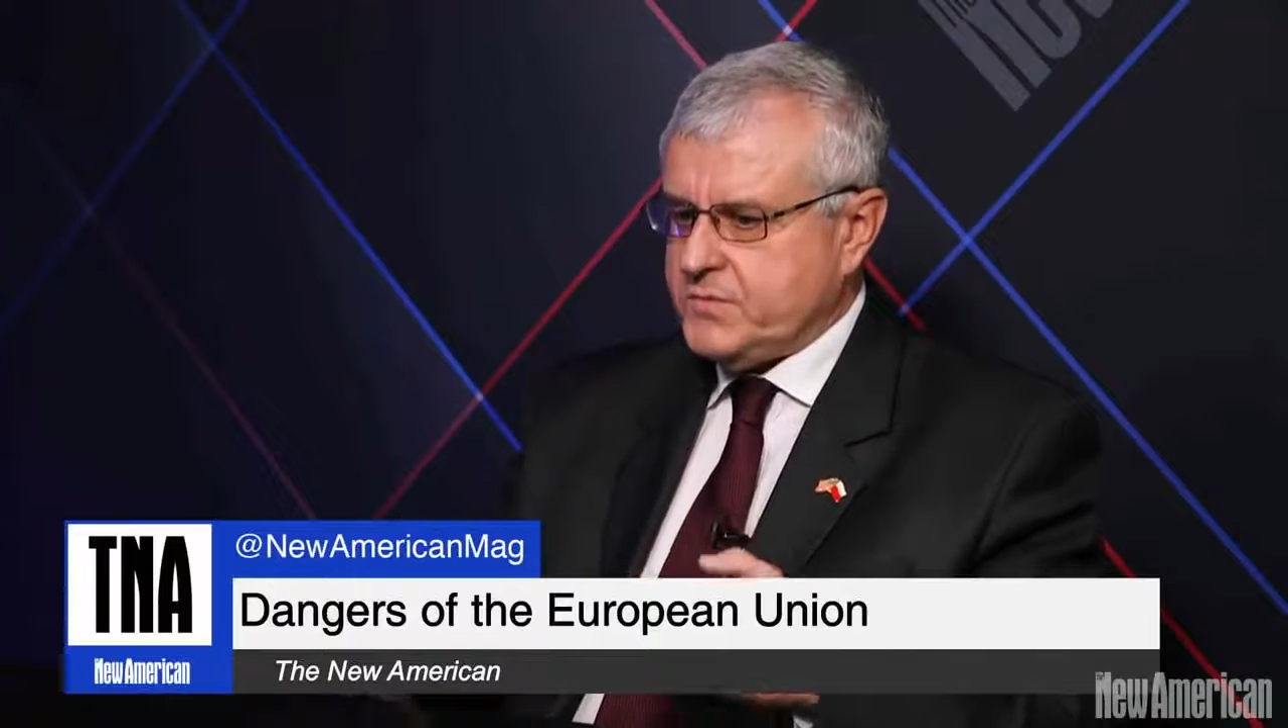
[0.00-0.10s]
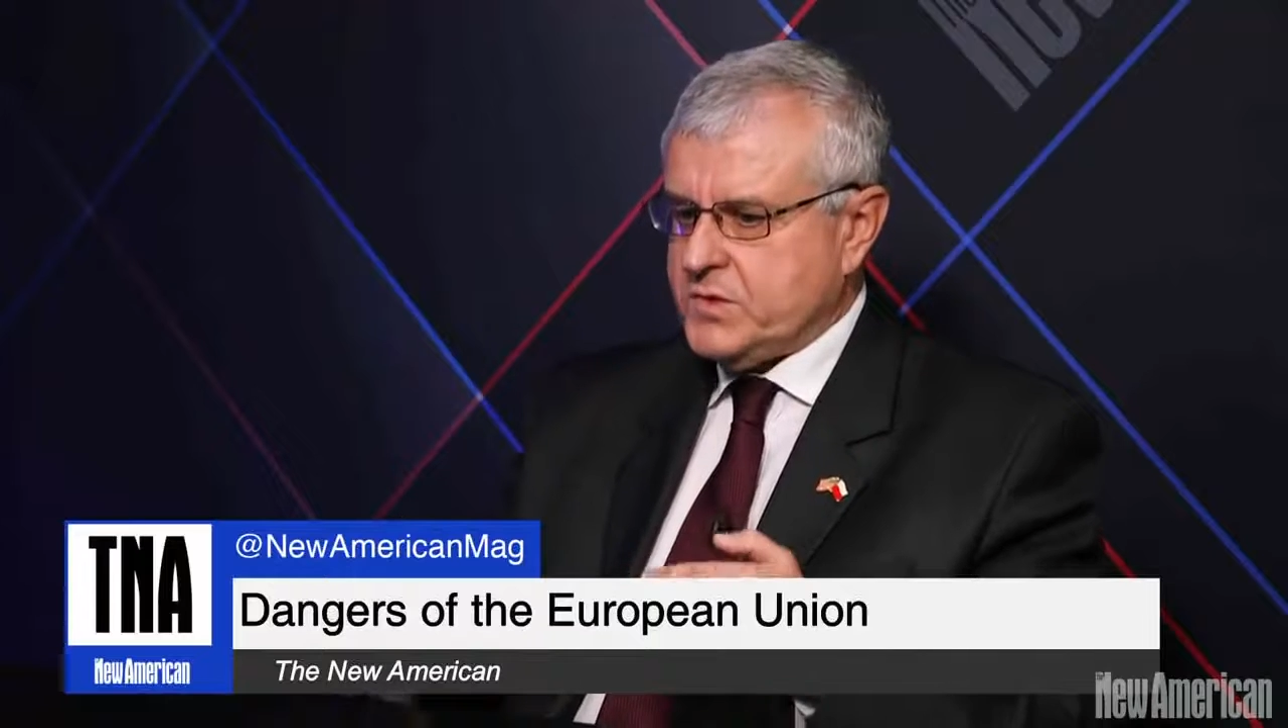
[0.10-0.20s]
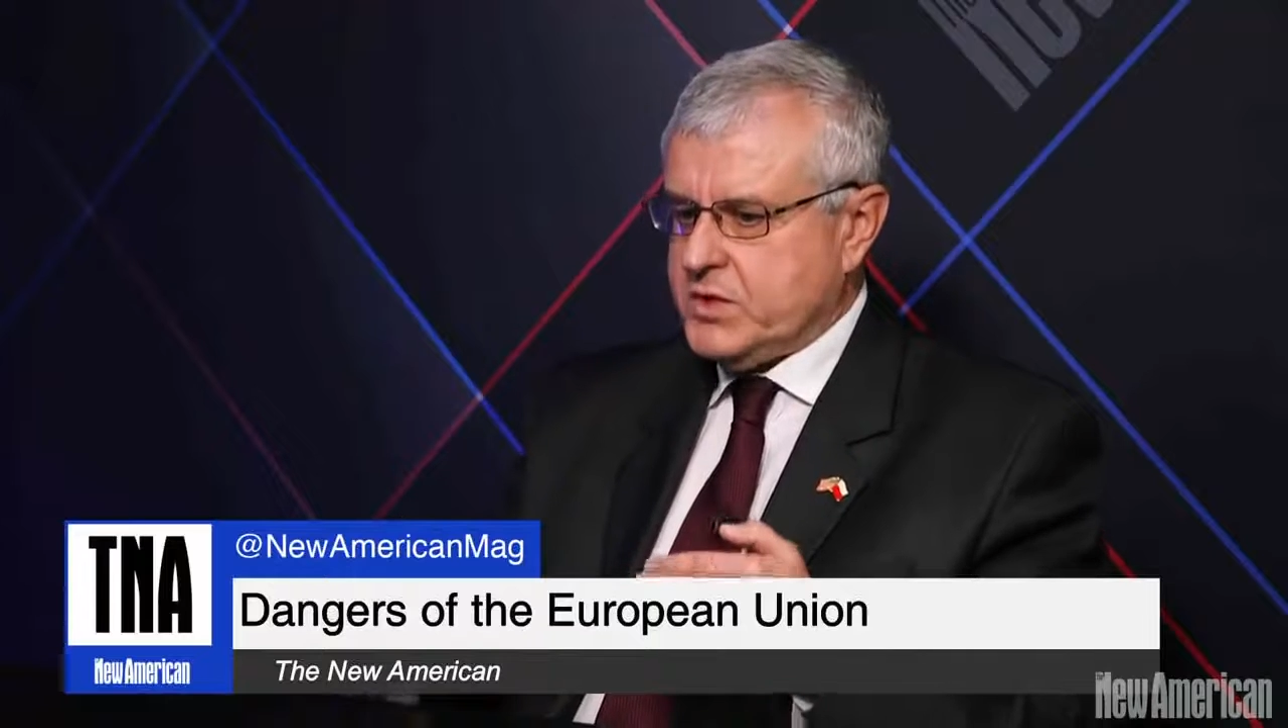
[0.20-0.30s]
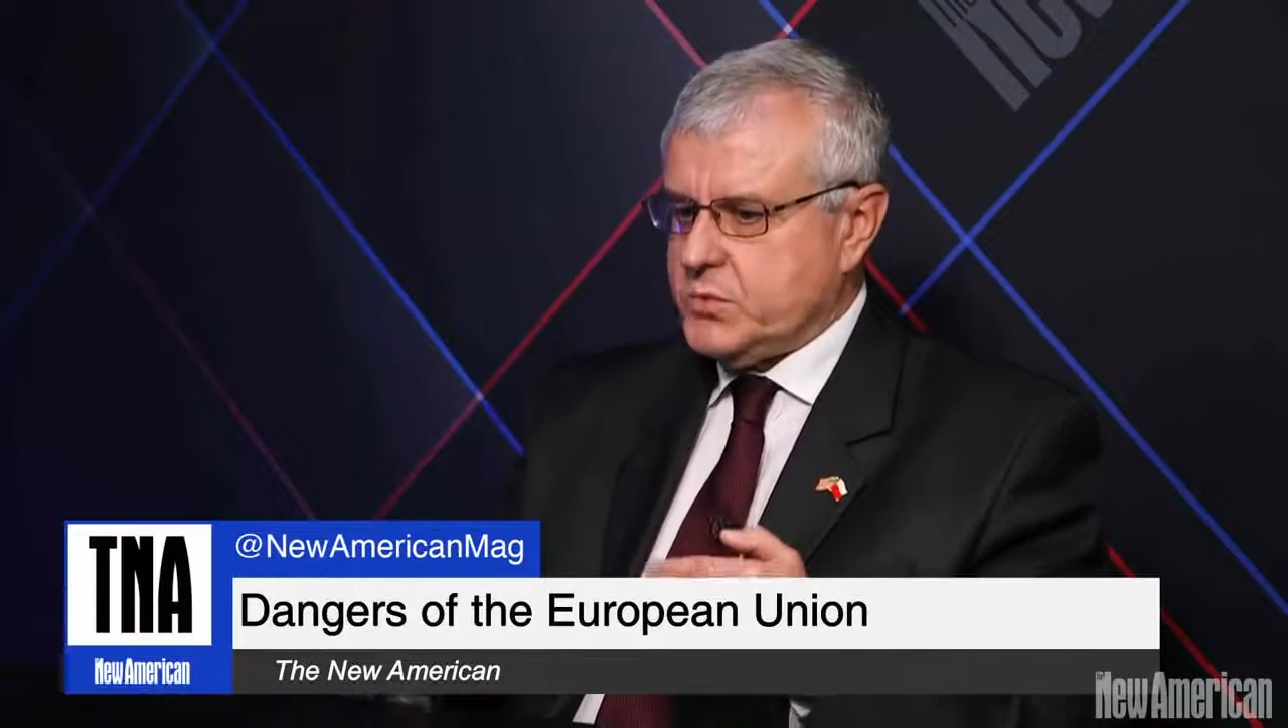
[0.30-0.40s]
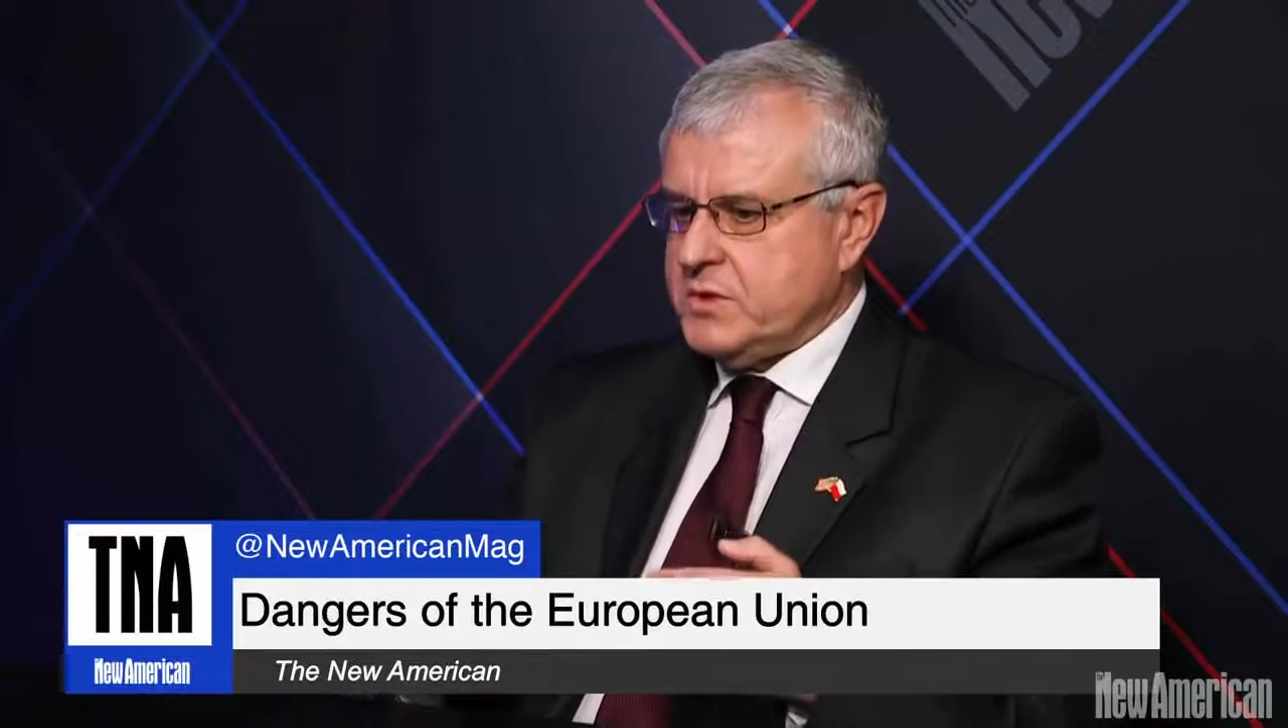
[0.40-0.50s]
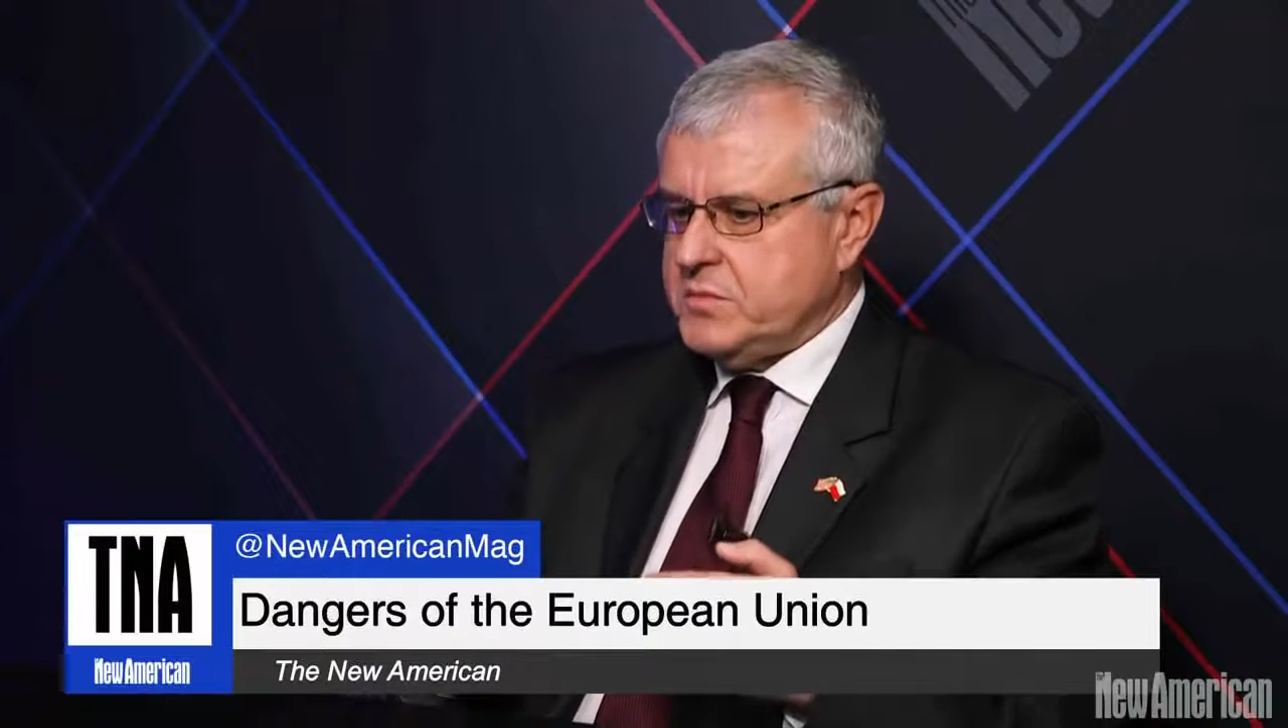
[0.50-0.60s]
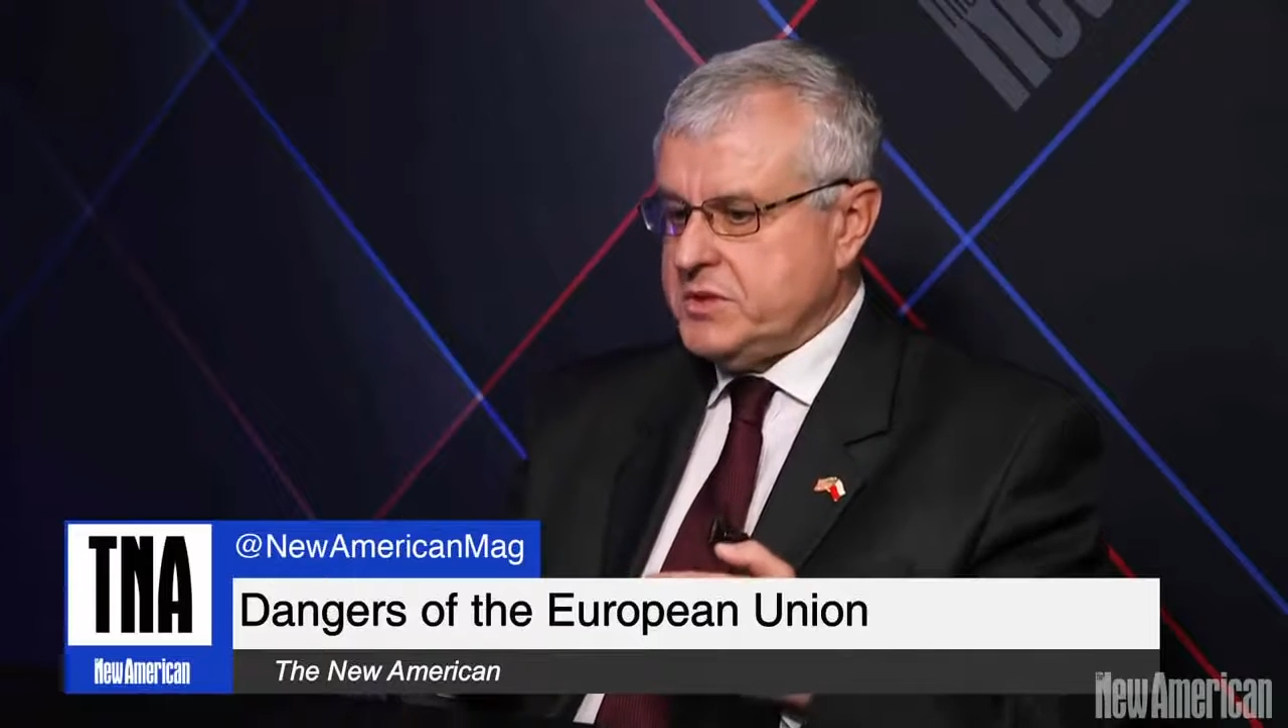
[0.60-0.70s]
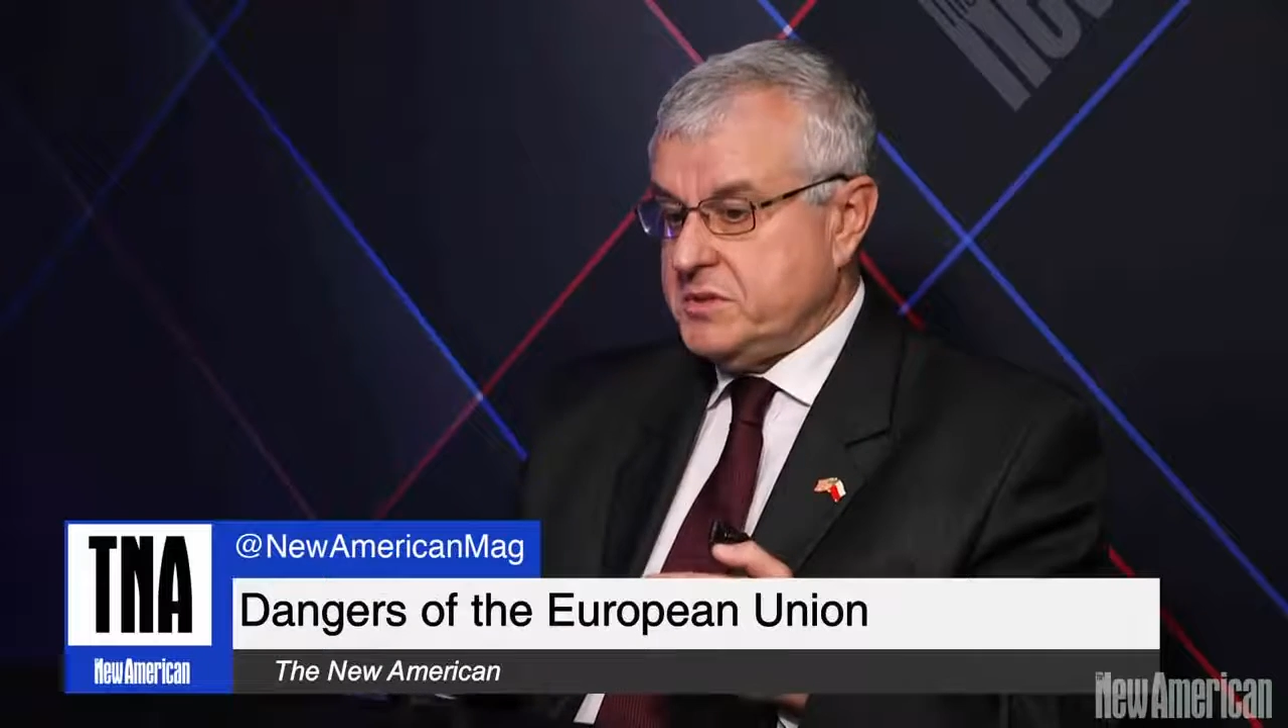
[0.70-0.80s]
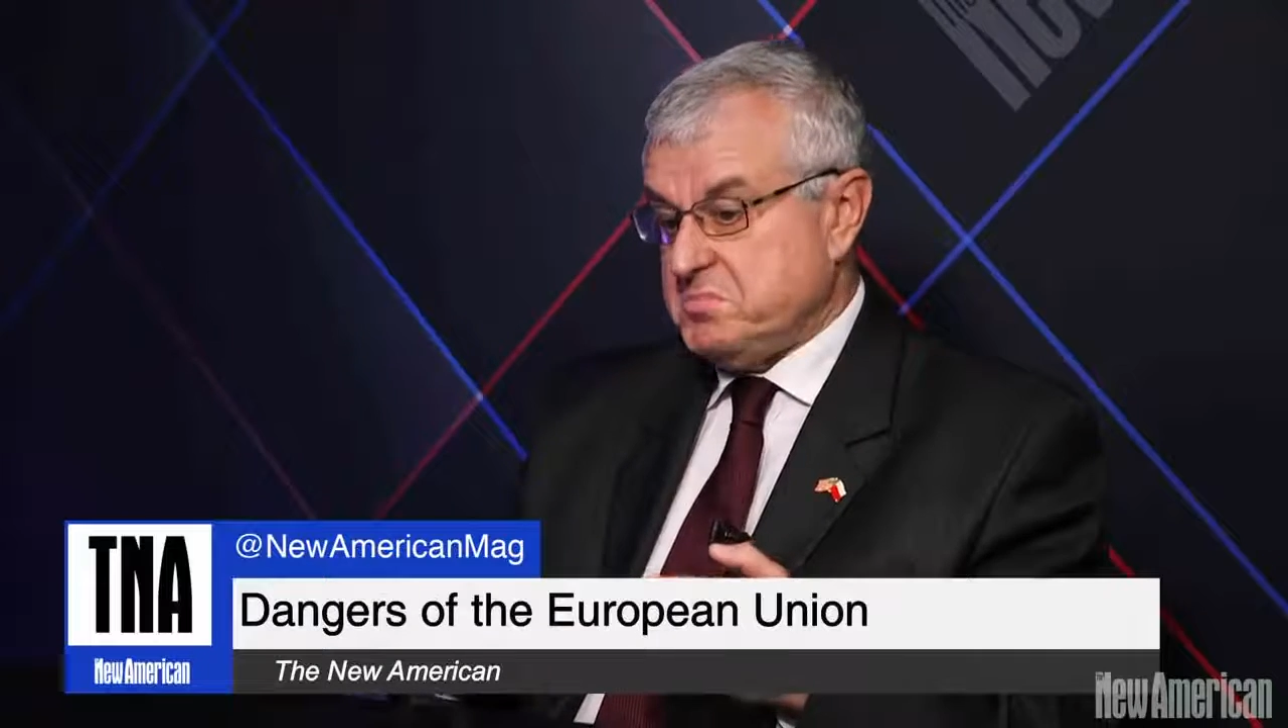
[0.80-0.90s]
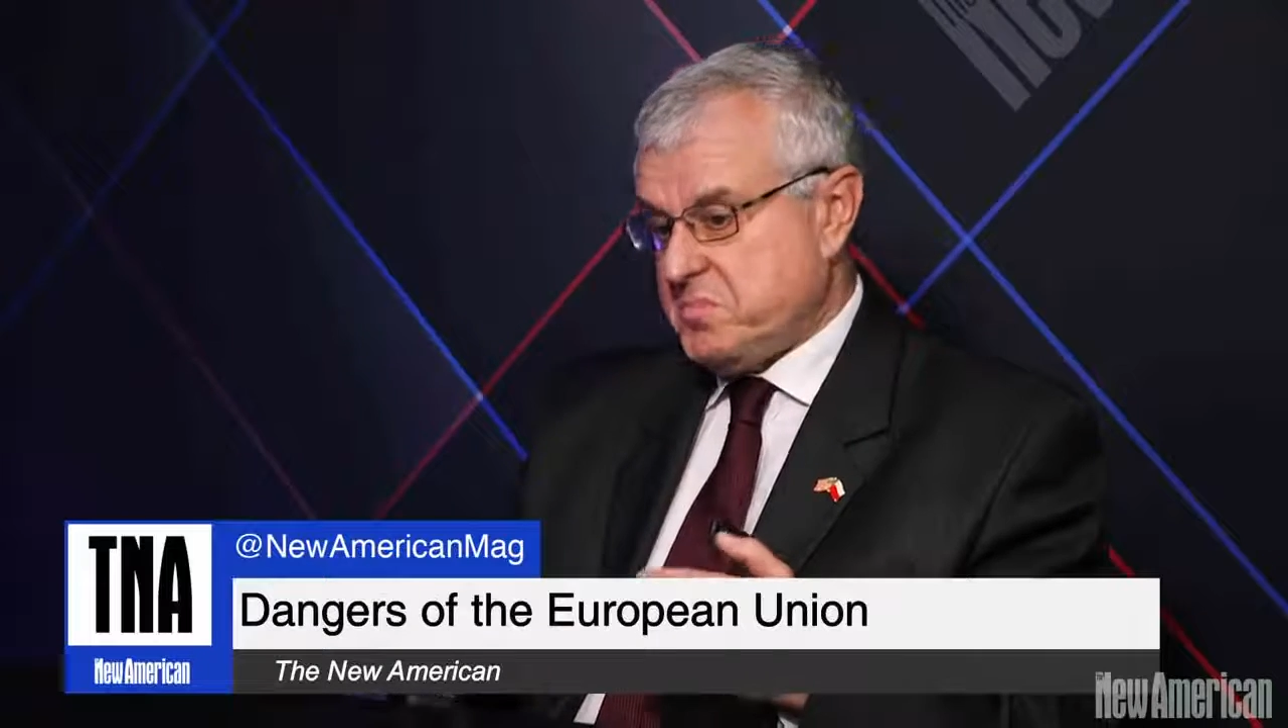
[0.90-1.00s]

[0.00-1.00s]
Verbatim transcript: there will be